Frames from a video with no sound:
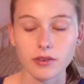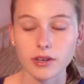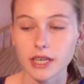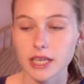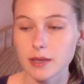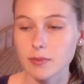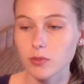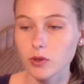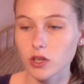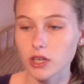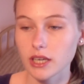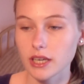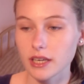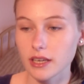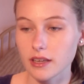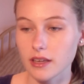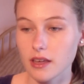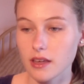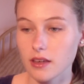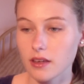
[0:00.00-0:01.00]
if I keep
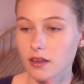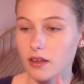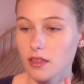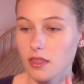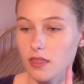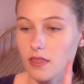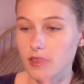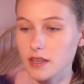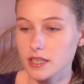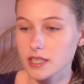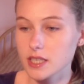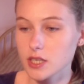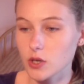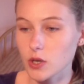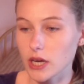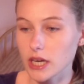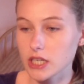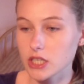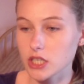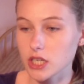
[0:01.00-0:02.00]
looking this
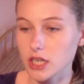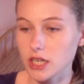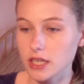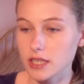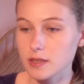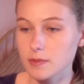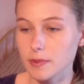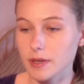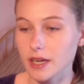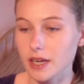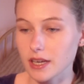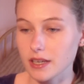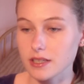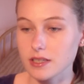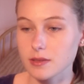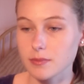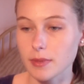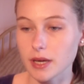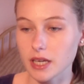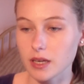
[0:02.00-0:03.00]
direction, it's
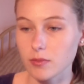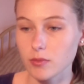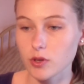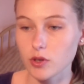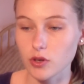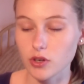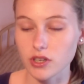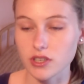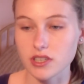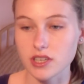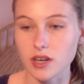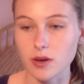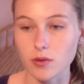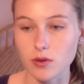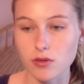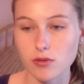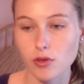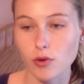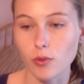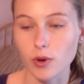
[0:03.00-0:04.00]
because my computer is
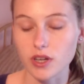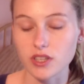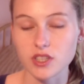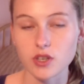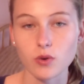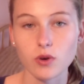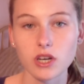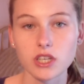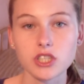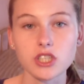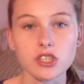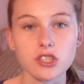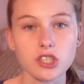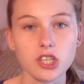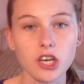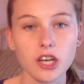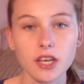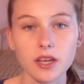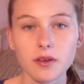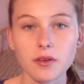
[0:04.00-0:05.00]
here with the words and
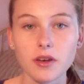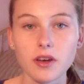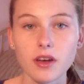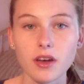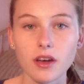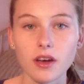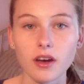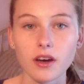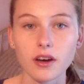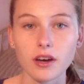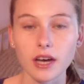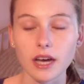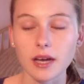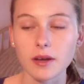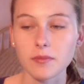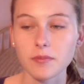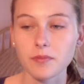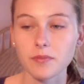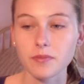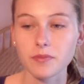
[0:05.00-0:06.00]
questions on it.
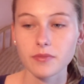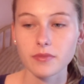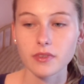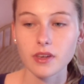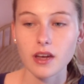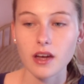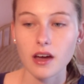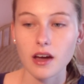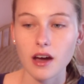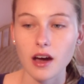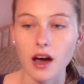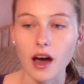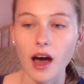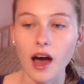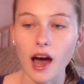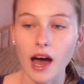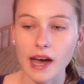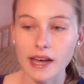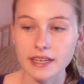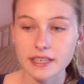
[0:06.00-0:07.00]
Okay.
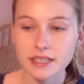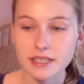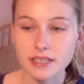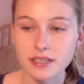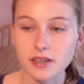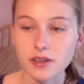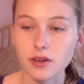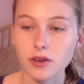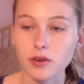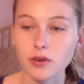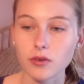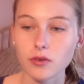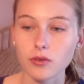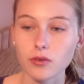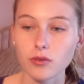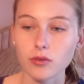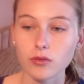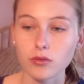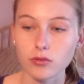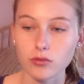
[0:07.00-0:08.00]
Aunt,
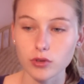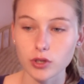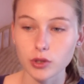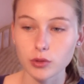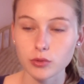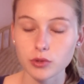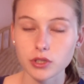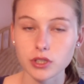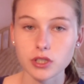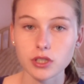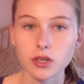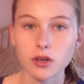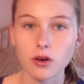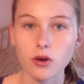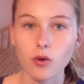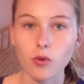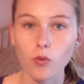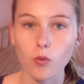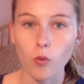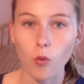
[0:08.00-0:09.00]
root,
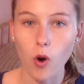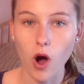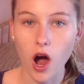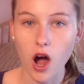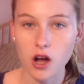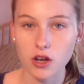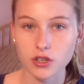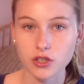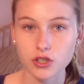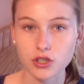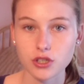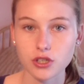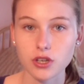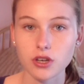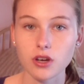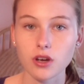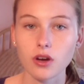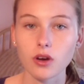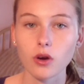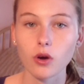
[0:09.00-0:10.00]

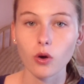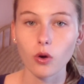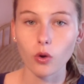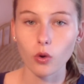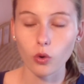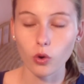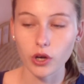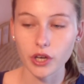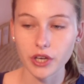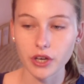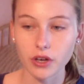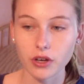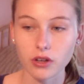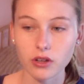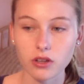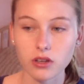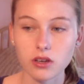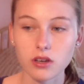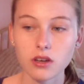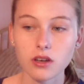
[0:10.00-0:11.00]
wash,
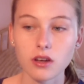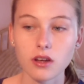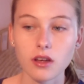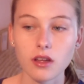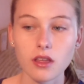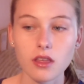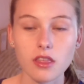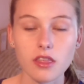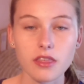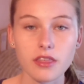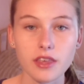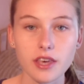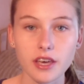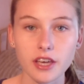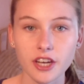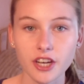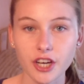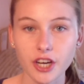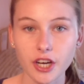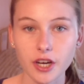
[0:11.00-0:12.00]
oil,
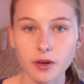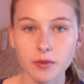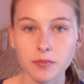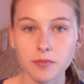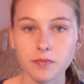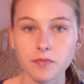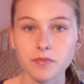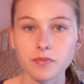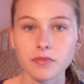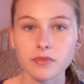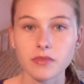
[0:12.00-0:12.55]
theater,